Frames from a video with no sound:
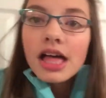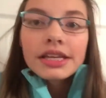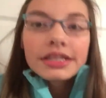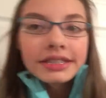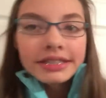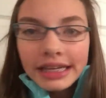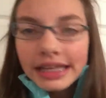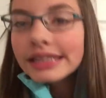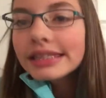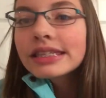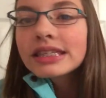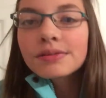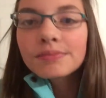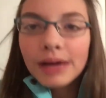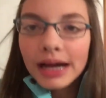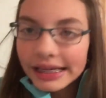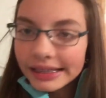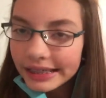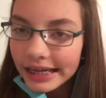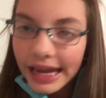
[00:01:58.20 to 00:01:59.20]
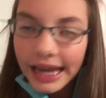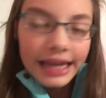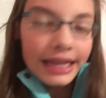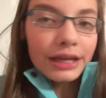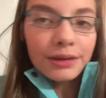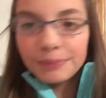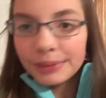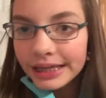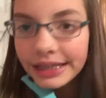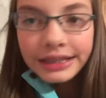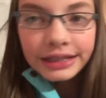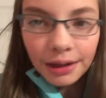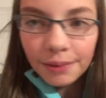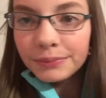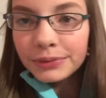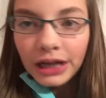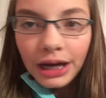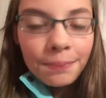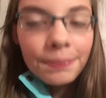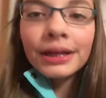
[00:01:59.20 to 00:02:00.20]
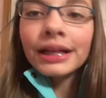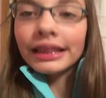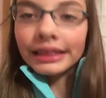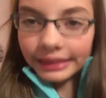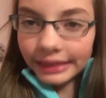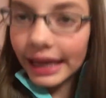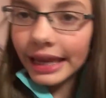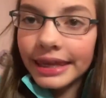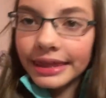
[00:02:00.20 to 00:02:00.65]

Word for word: Since my day can be summed up like